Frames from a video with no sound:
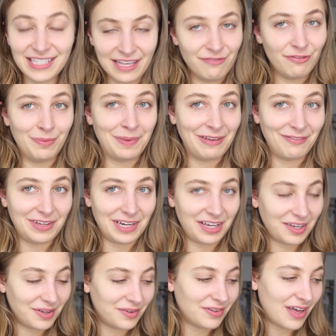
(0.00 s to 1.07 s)
it for my
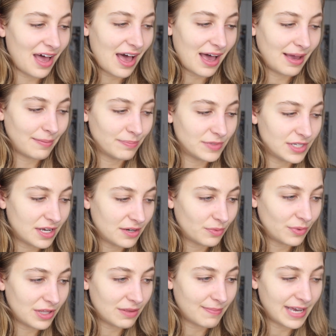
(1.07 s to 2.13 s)
video. I'm done
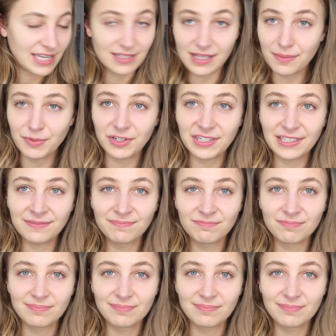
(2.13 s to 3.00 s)
with my summary.